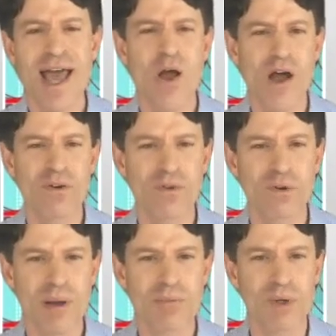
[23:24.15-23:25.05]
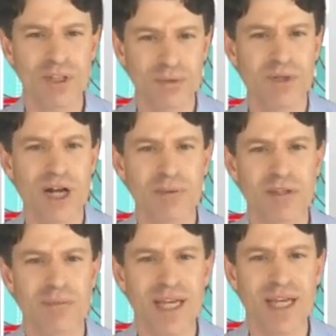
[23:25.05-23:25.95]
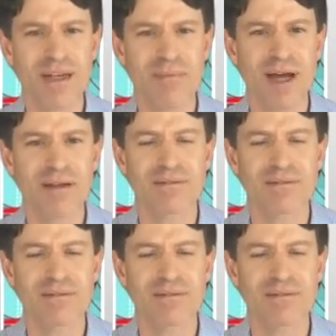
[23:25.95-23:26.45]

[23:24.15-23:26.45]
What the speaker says: However, if we remember what you talked about at the beginning about